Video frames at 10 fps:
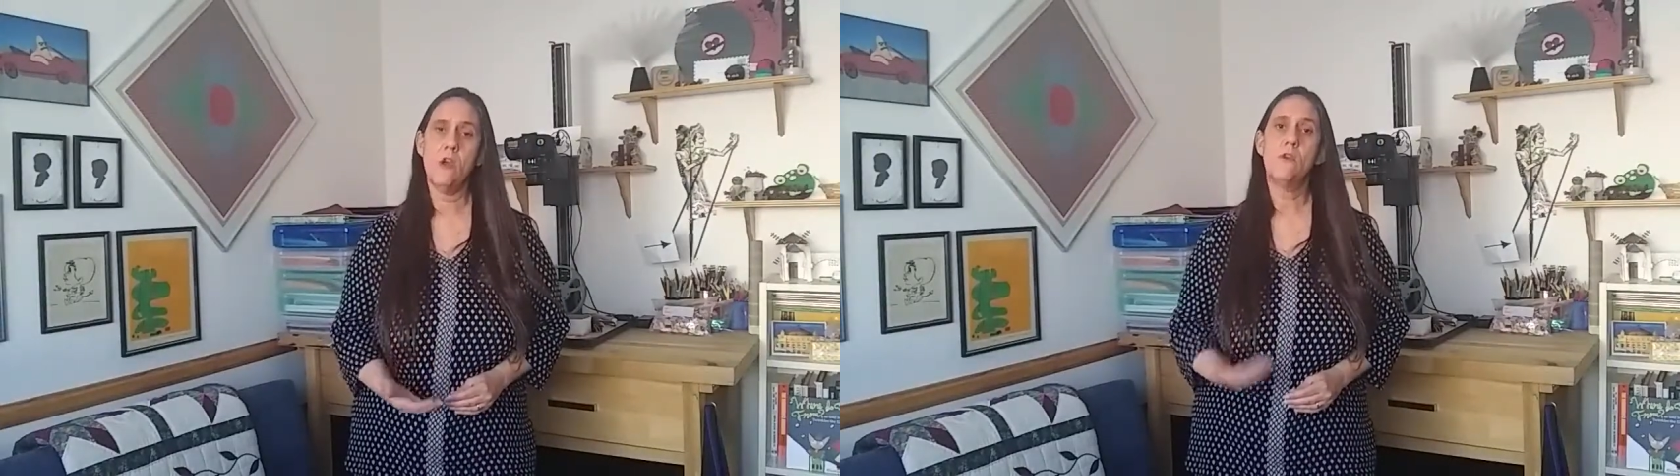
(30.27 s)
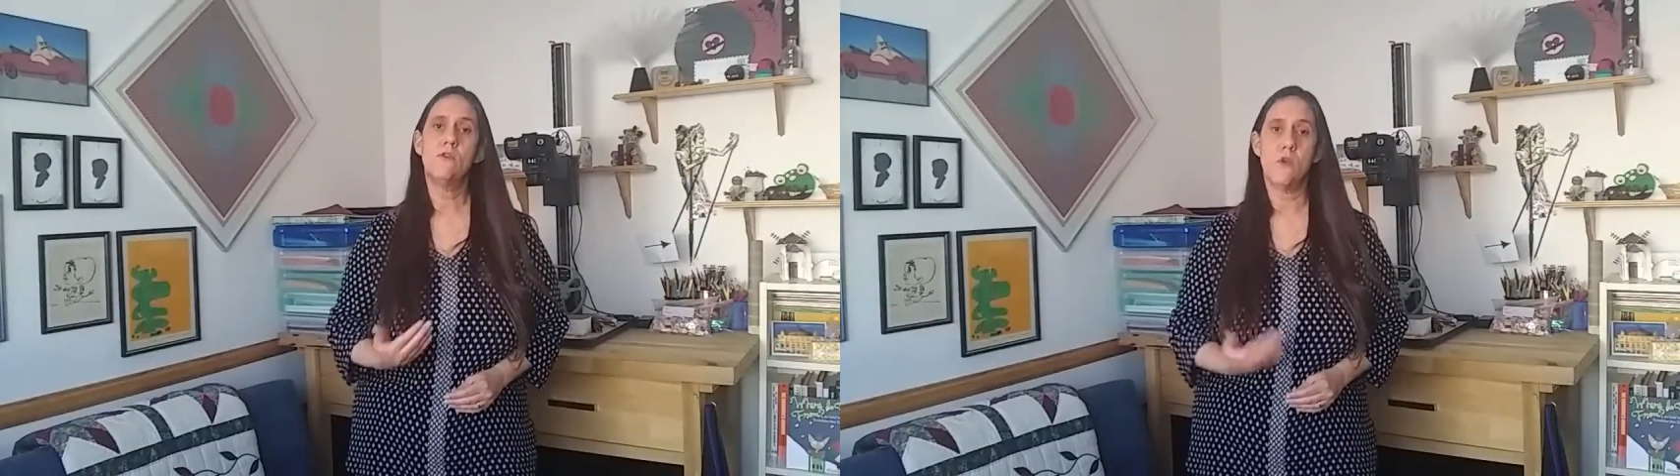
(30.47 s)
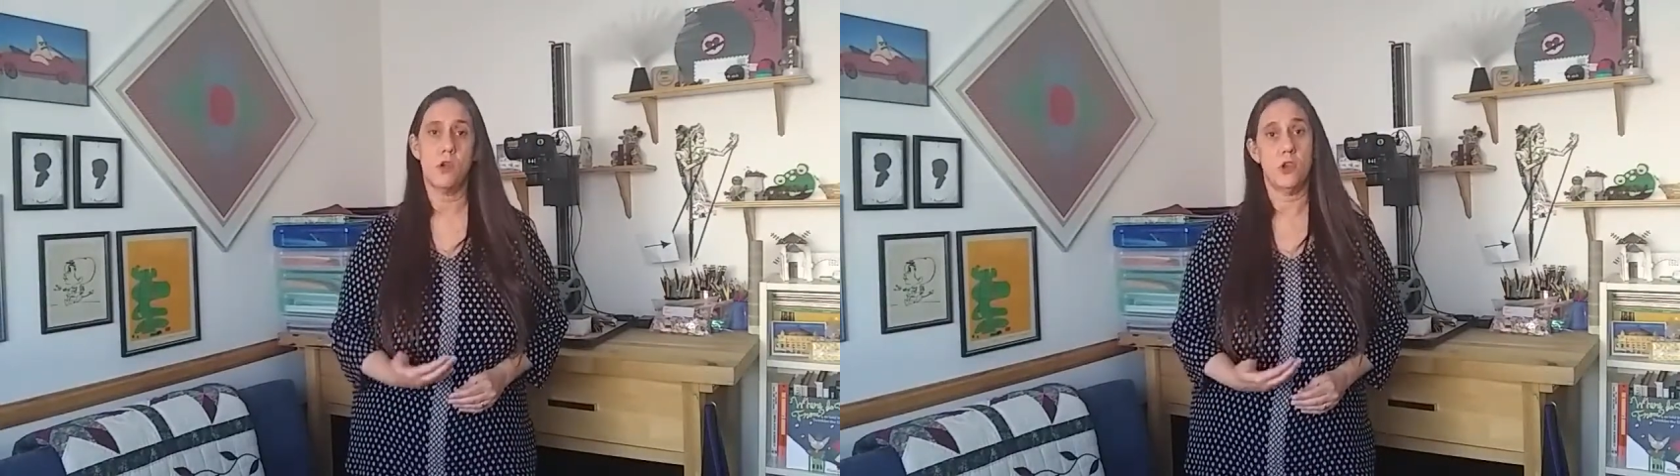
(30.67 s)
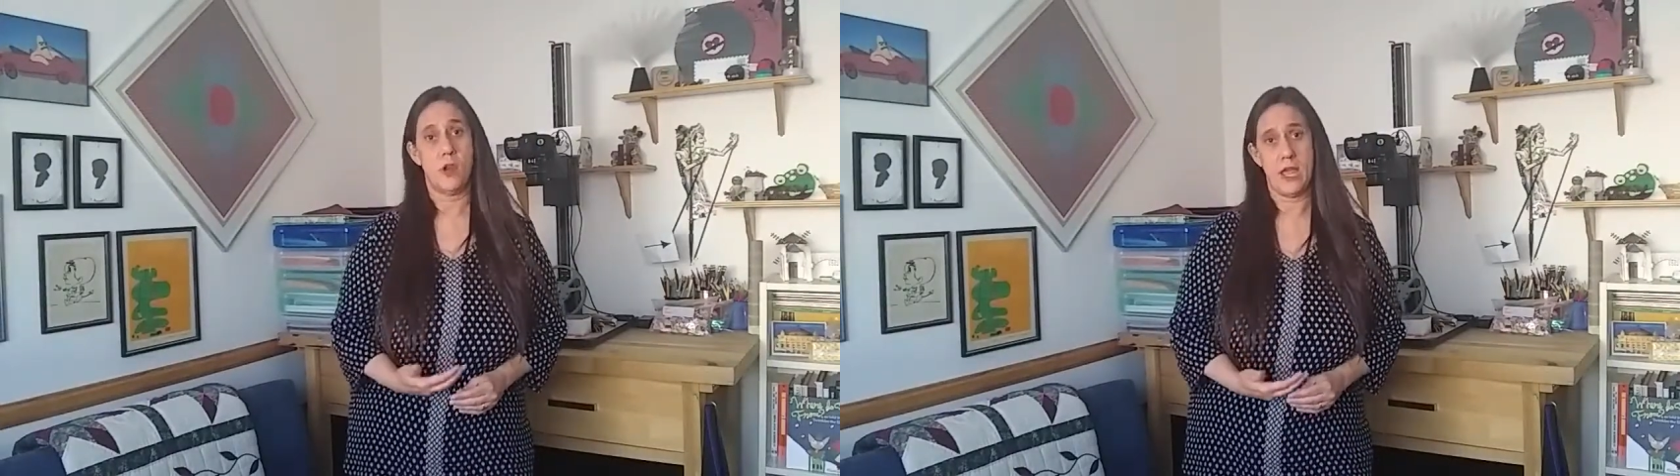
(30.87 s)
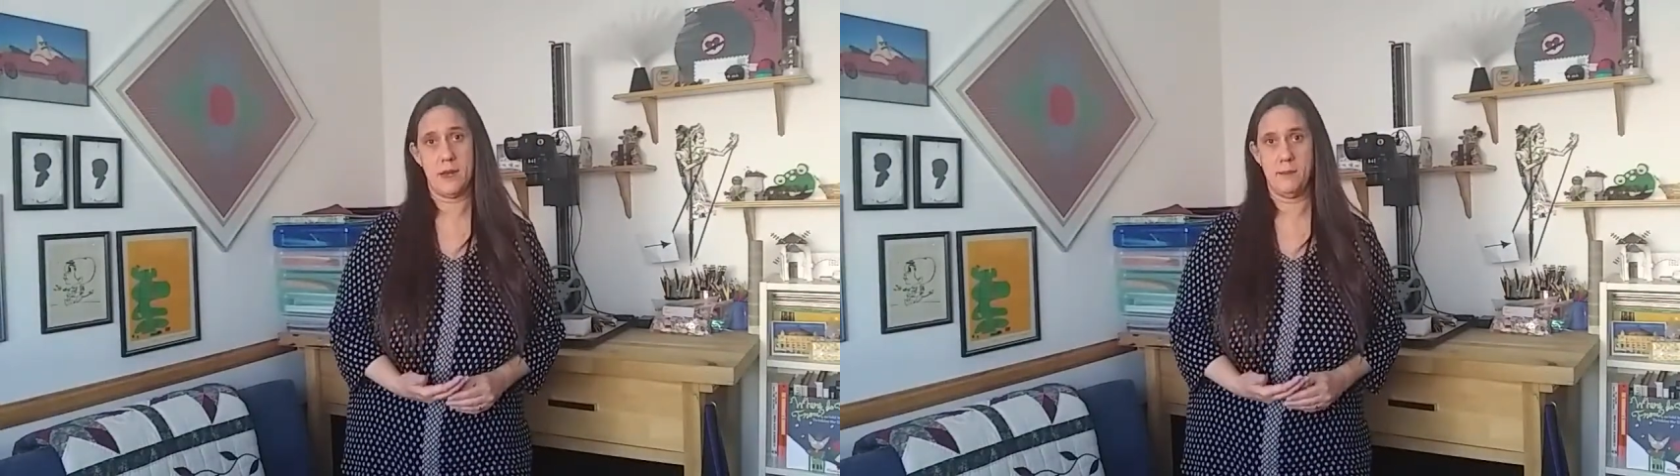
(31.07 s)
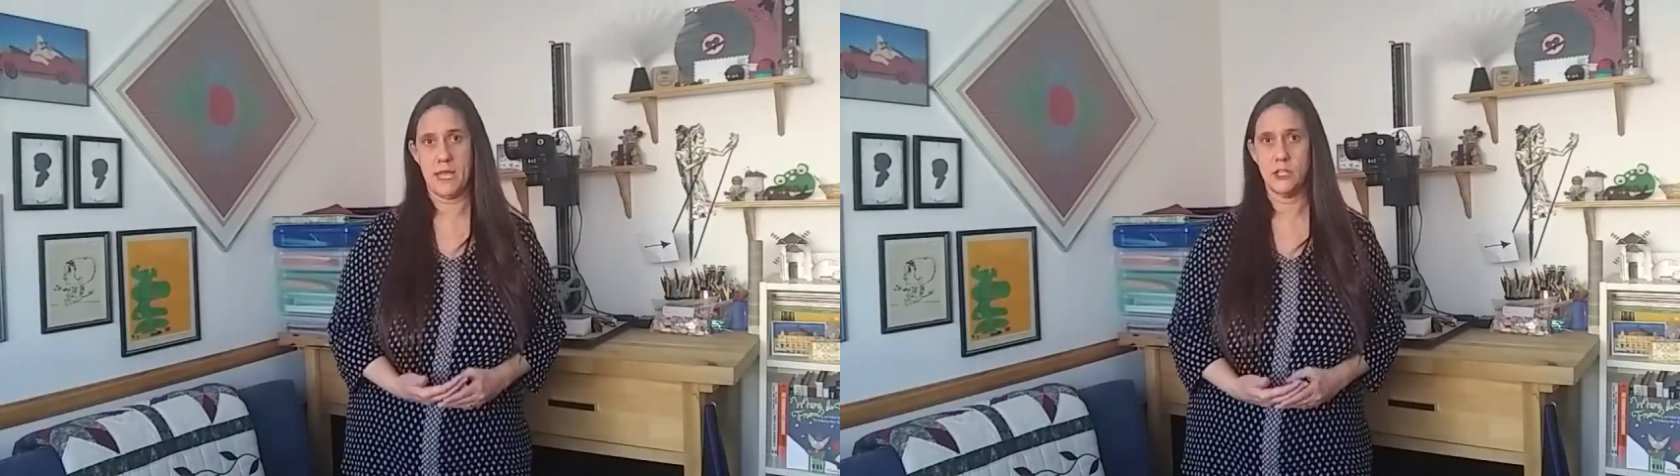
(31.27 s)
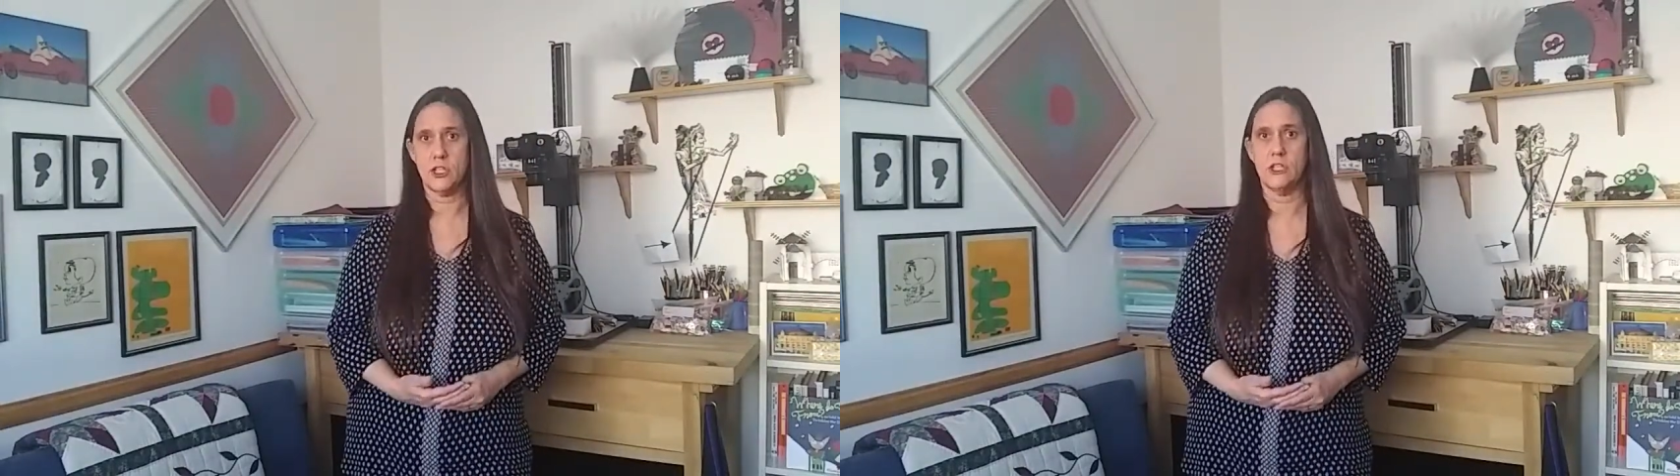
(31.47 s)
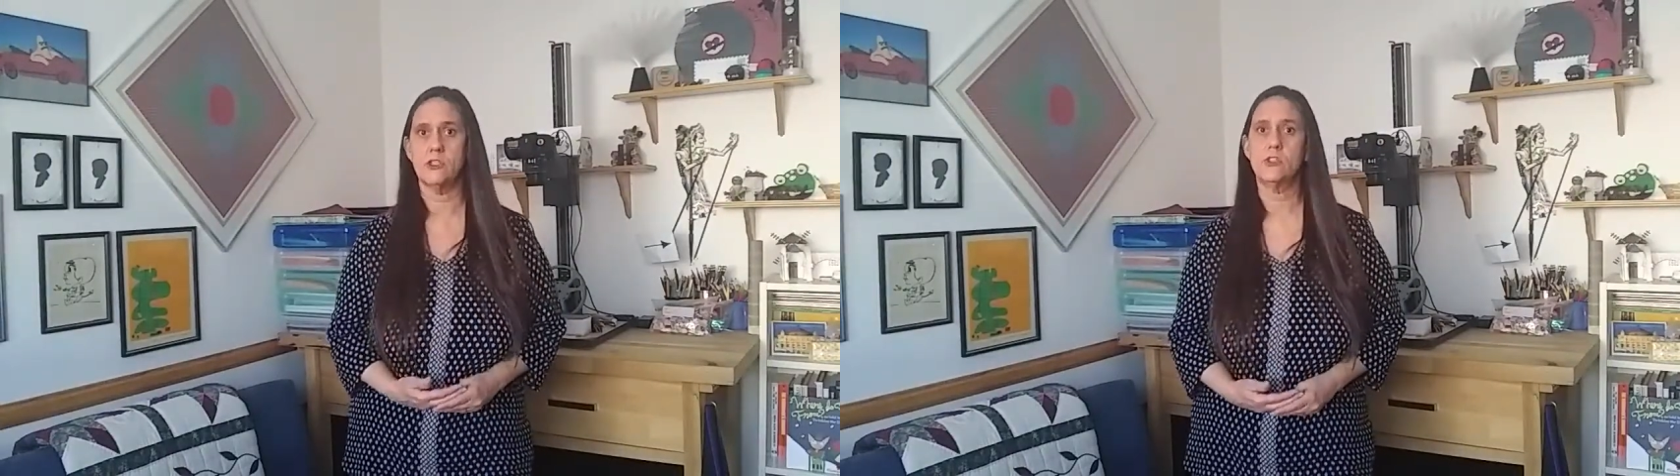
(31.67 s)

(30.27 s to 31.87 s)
for your animation.